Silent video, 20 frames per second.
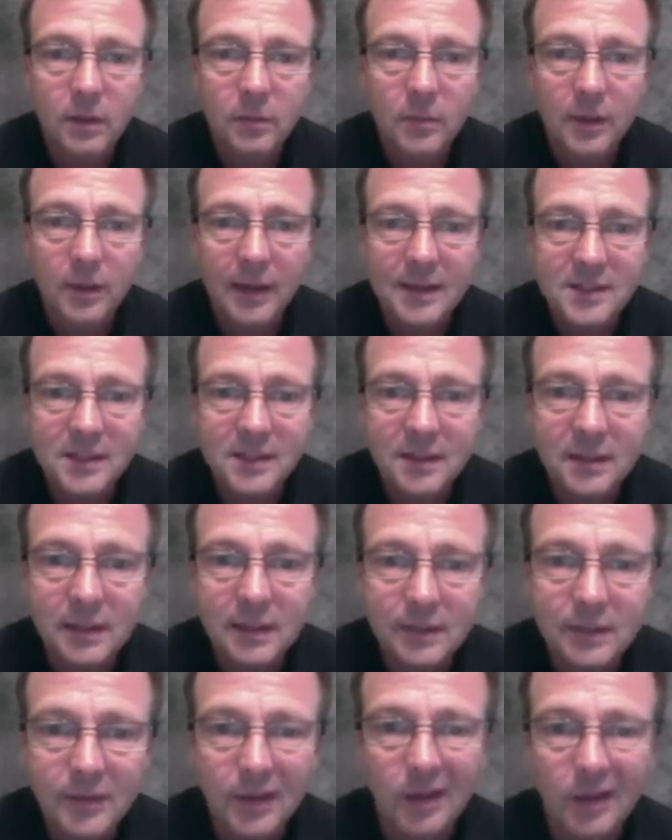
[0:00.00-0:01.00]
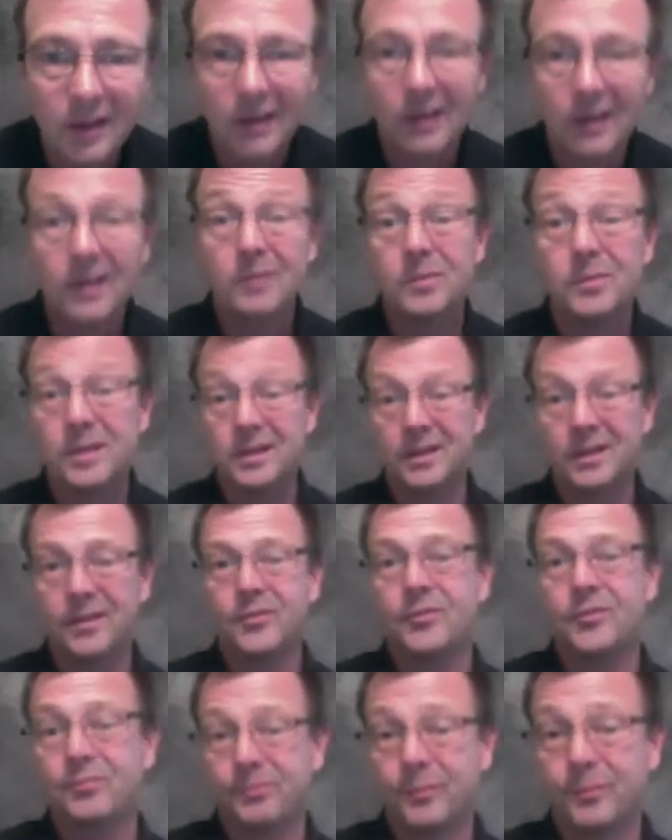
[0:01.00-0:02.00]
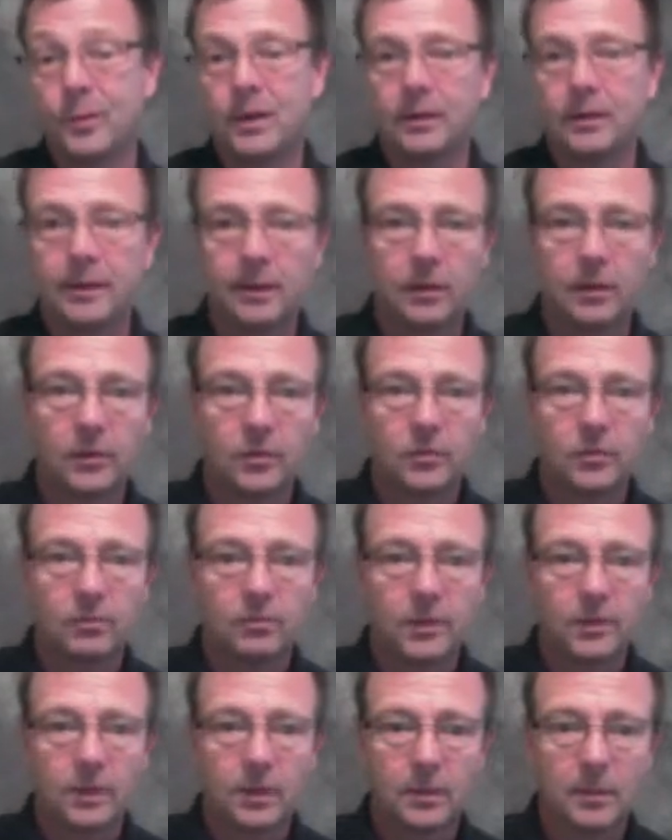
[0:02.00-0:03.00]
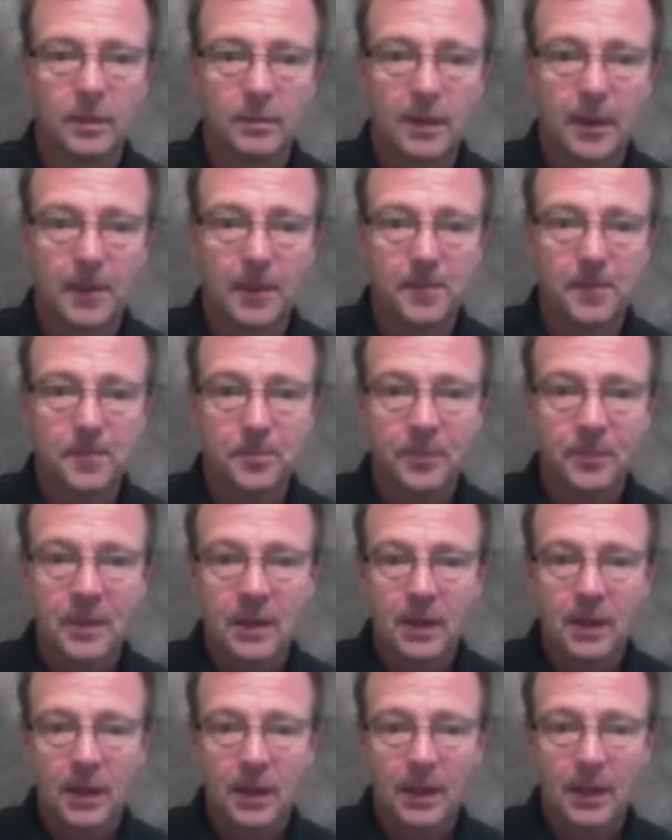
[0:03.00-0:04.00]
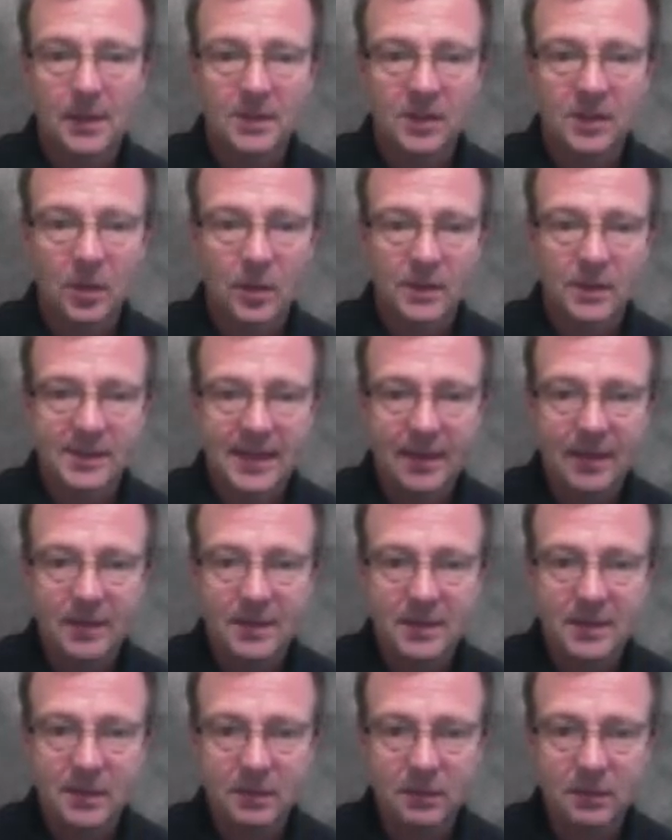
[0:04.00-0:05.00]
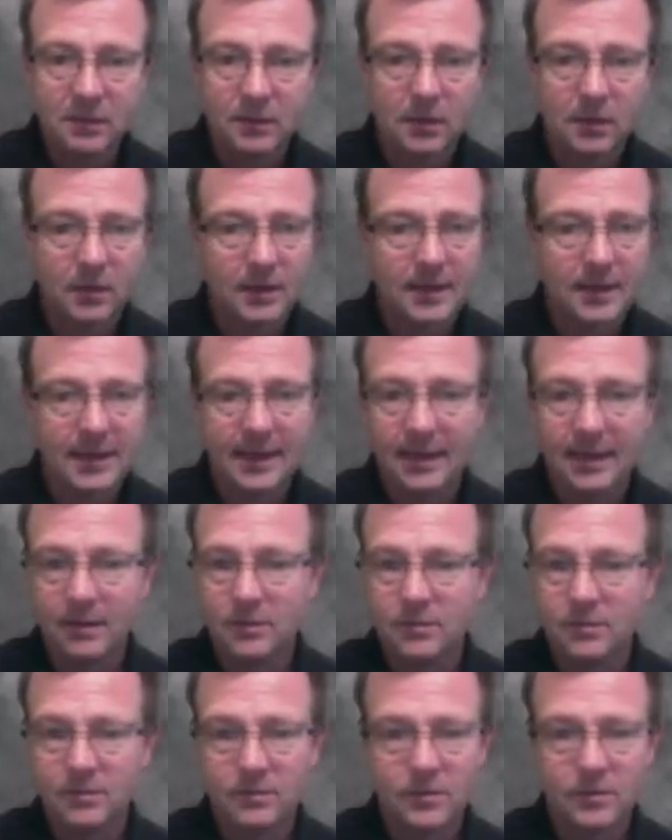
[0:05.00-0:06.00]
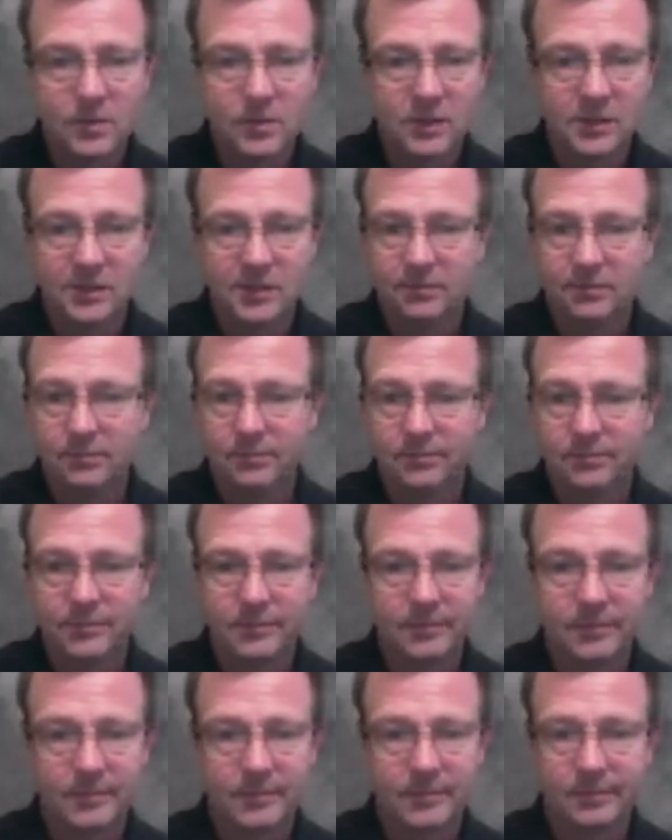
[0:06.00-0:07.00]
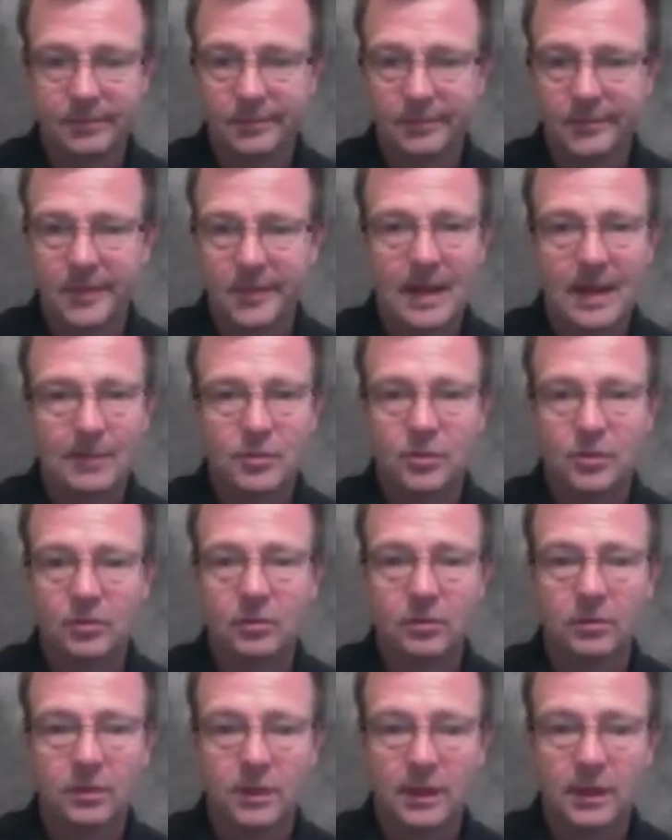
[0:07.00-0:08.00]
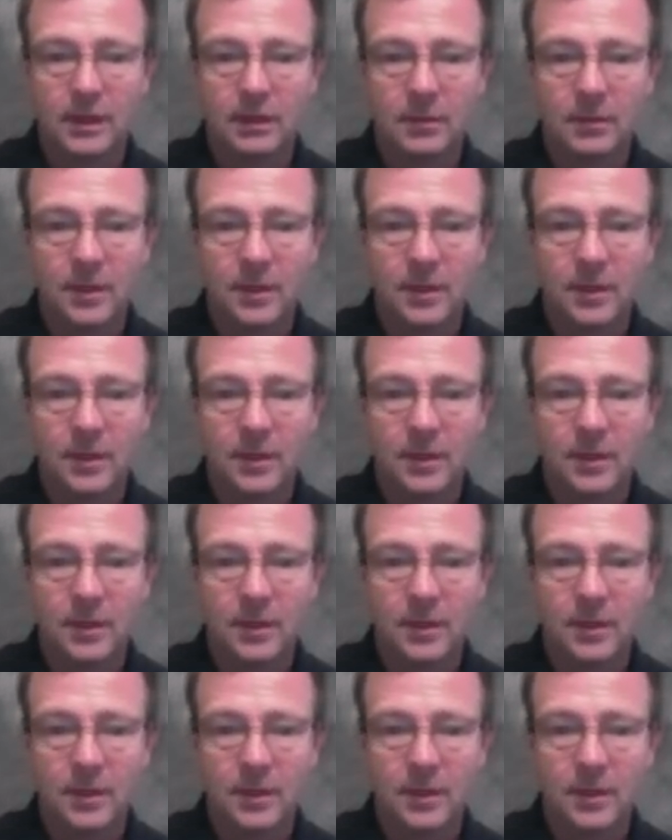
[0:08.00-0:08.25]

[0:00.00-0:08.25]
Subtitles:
But I tend to leave it on because, well, it looks a little bit better. These other ones down here are, again, just optional.